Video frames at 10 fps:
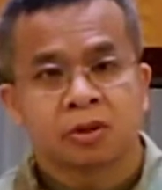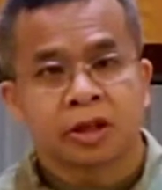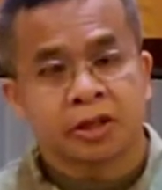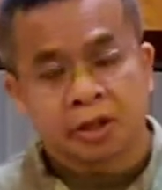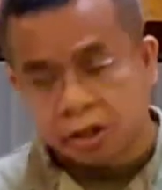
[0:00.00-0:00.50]

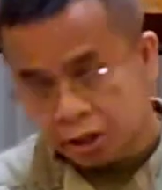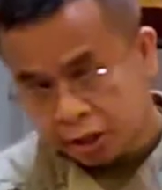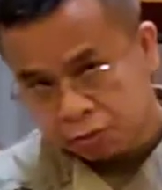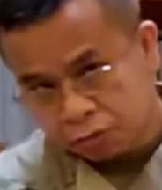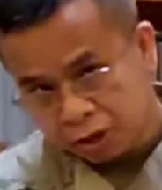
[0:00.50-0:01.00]
and they
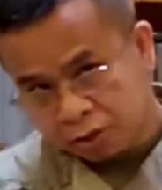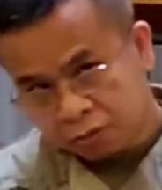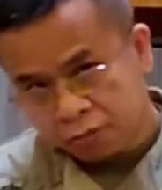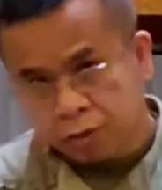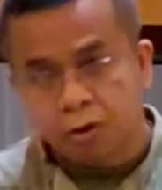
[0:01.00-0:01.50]
can run
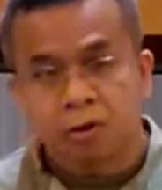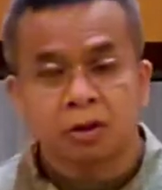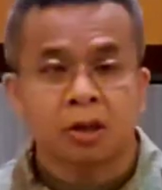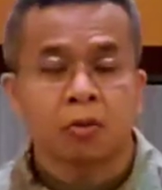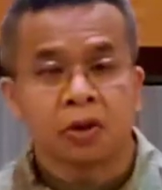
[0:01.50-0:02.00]
for
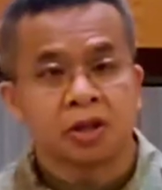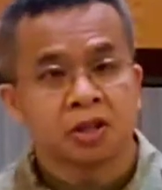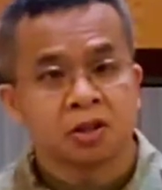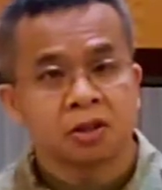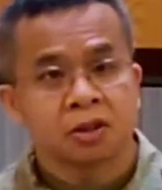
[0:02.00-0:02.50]

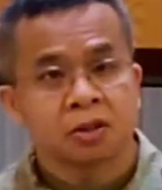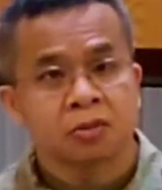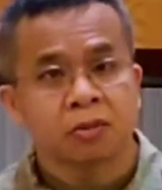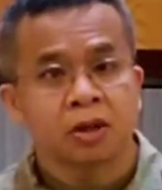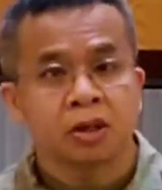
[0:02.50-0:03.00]

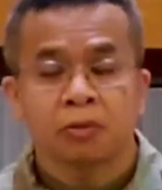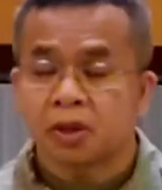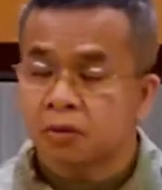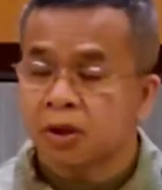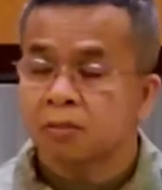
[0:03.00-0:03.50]

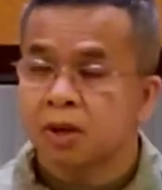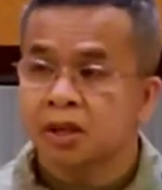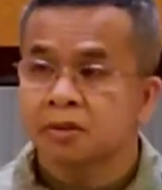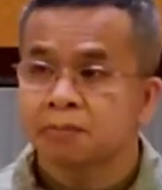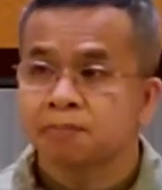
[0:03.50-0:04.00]
21 miles